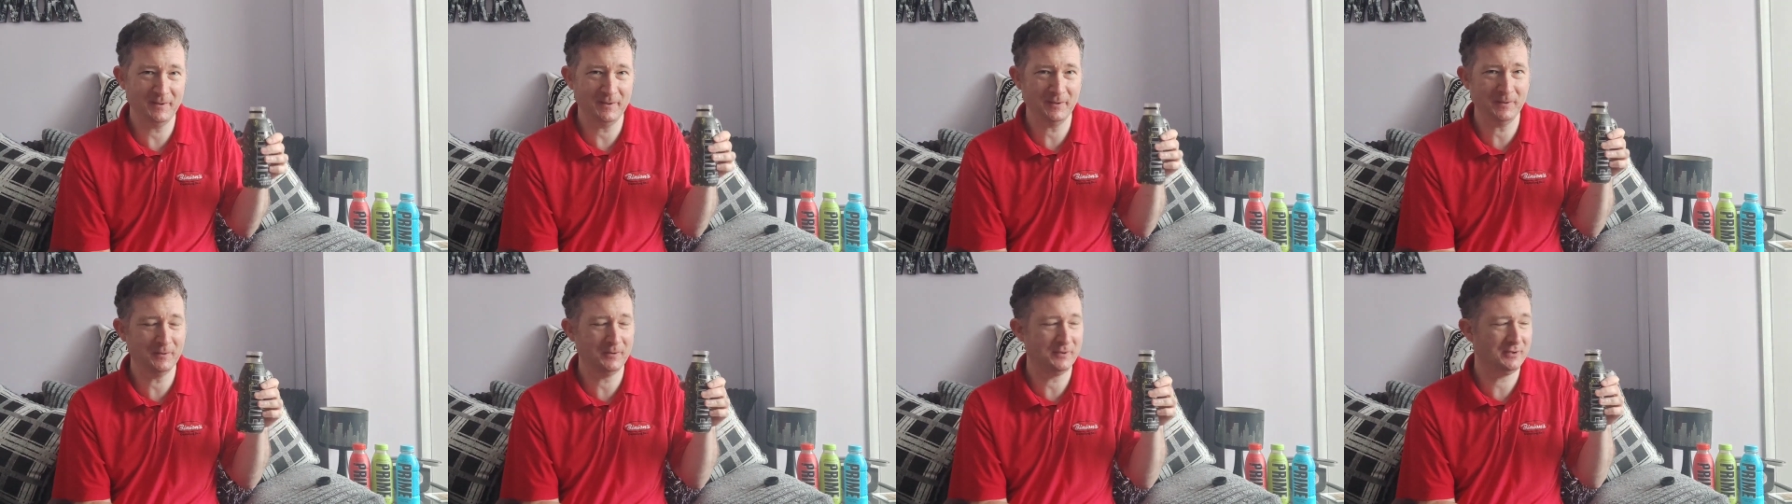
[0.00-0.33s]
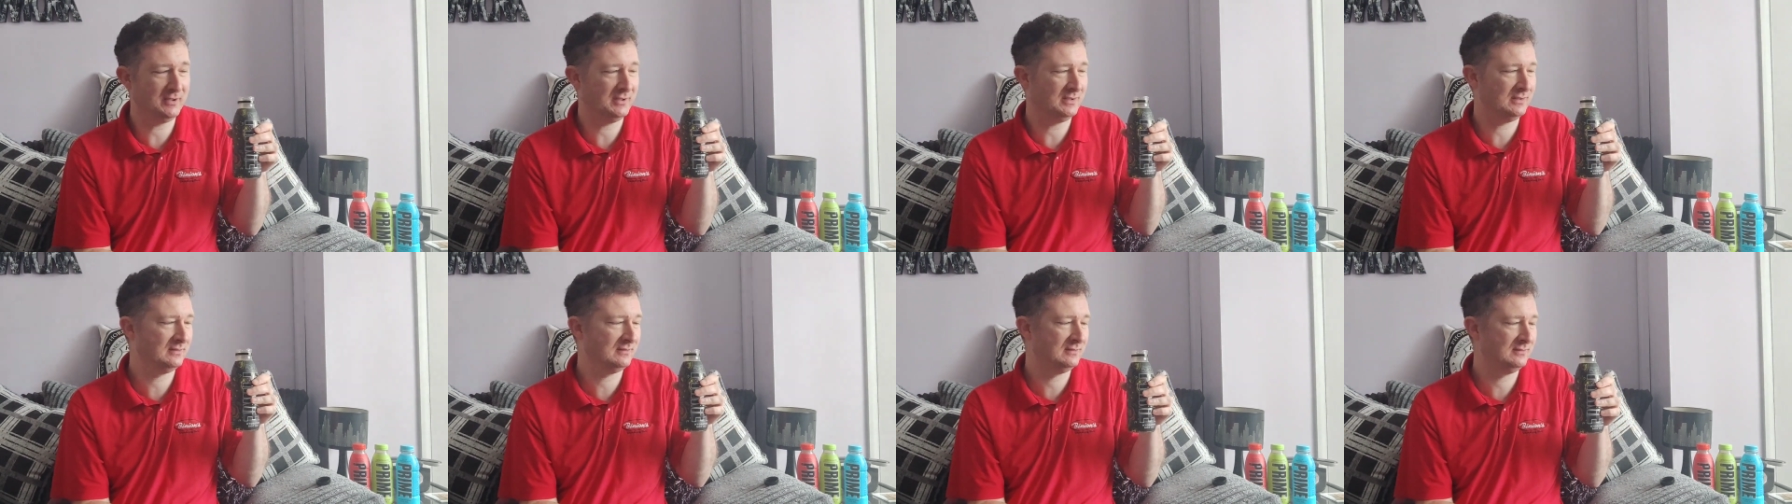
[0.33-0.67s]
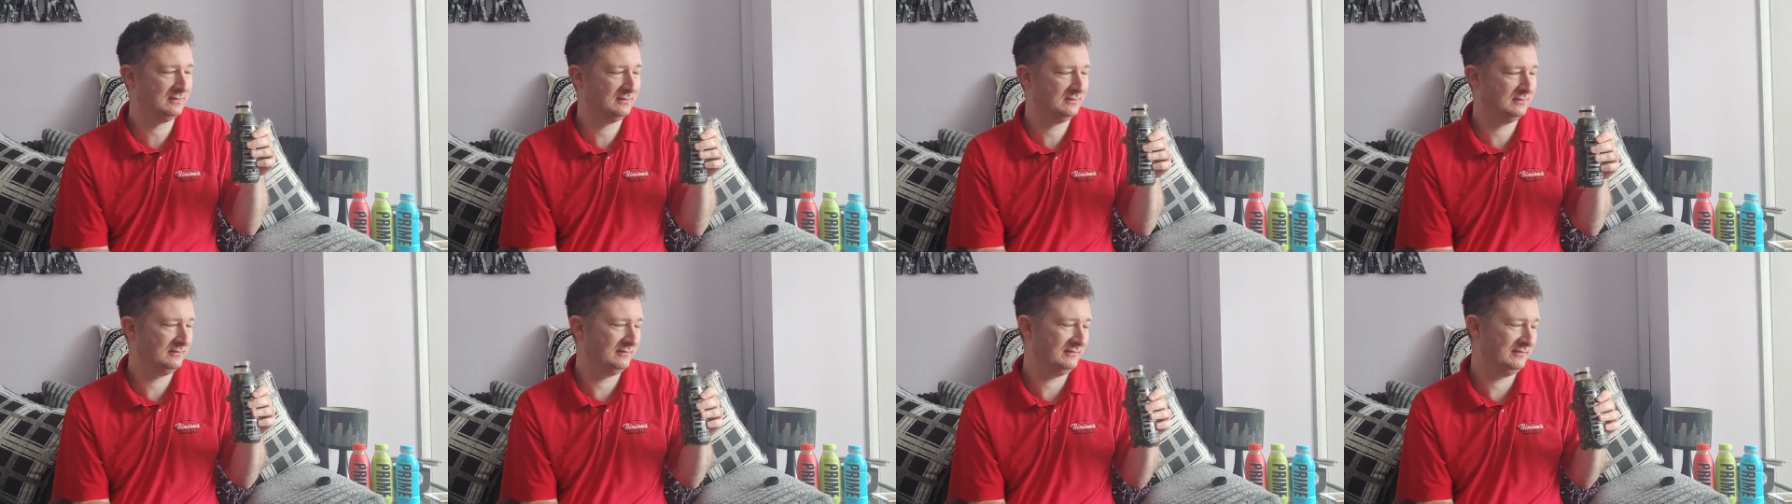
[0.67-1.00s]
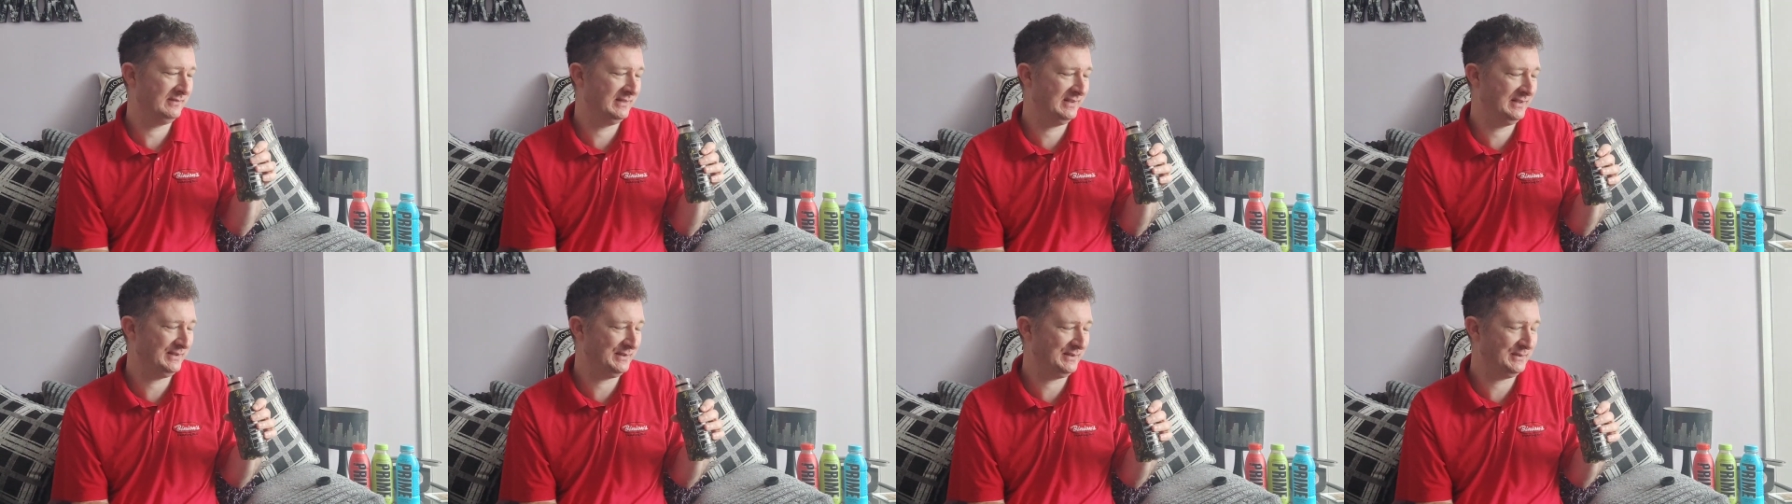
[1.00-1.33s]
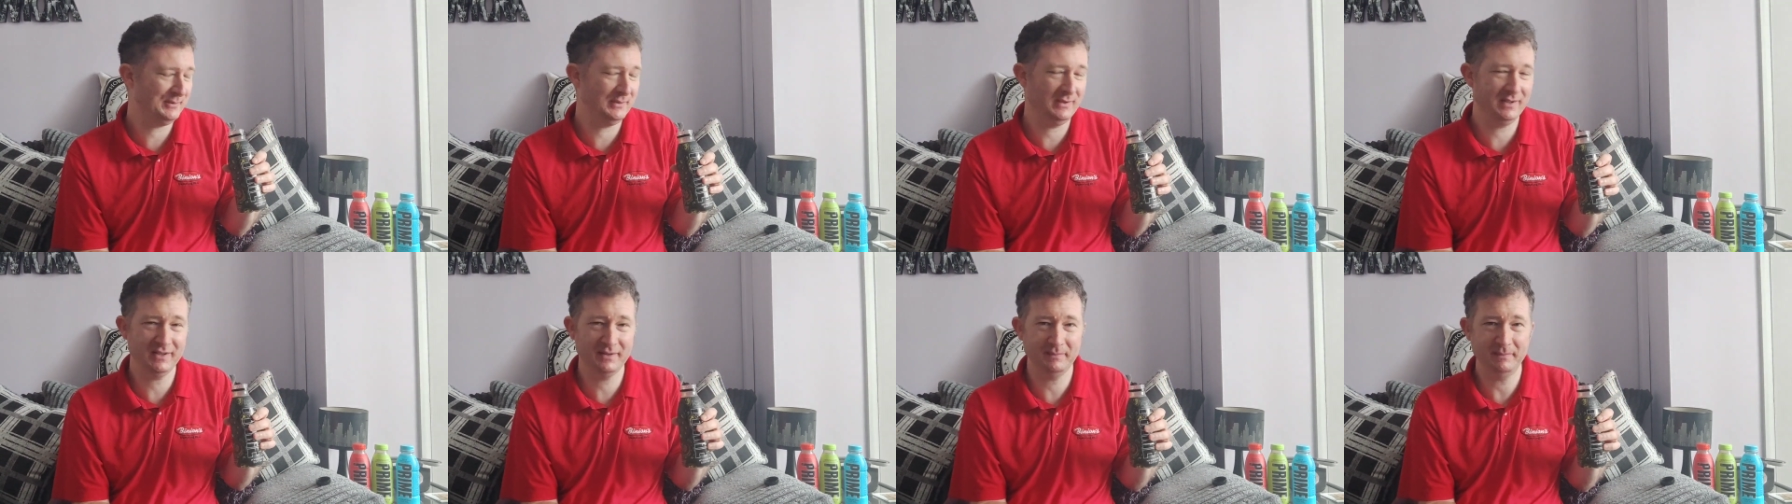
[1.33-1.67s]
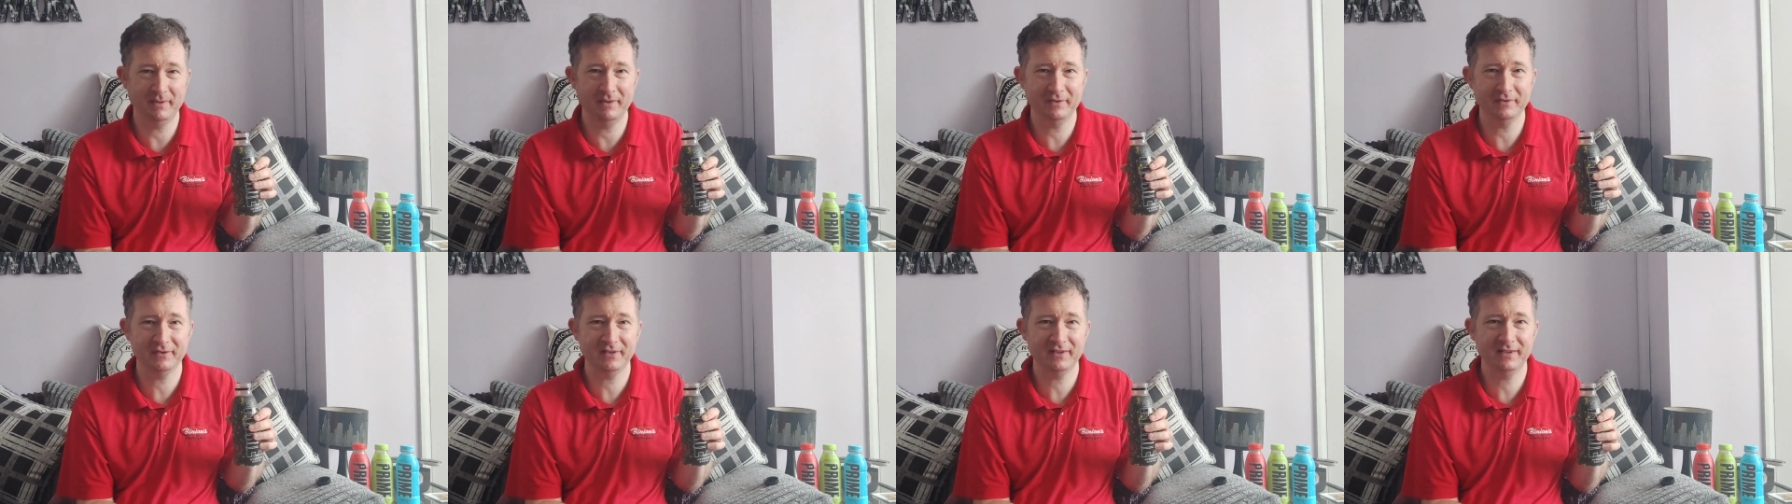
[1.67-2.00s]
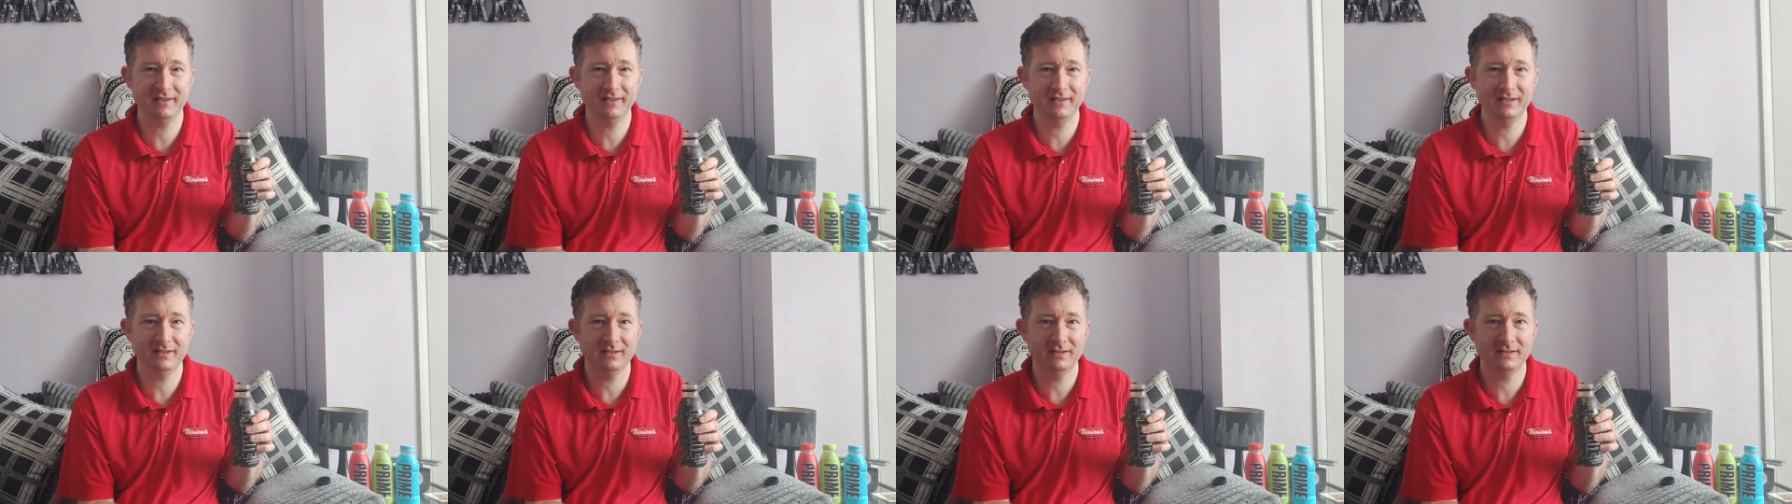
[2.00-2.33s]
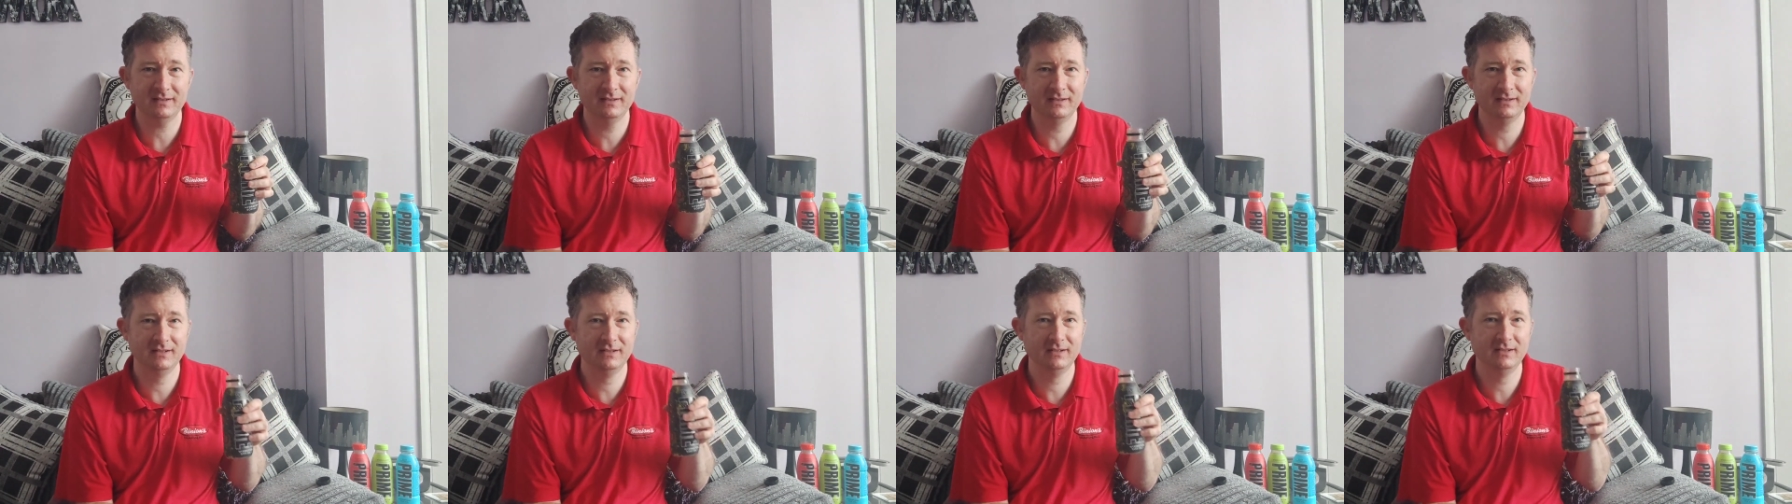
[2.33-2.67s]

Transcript: Cordial. That's what it smells like.